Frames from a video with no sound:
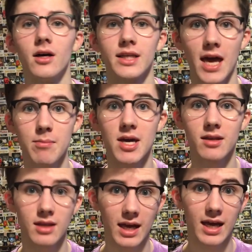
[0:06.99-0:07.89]
came
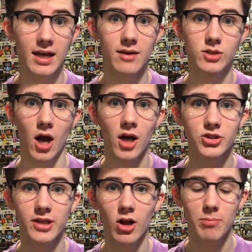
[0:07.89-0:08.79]
in and it was a
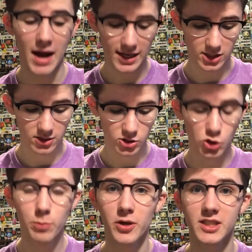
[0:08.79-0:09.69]
$100 box.
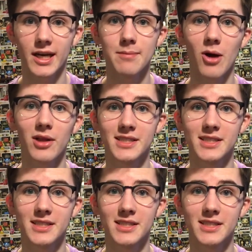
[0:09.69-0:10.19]
Super excited about it.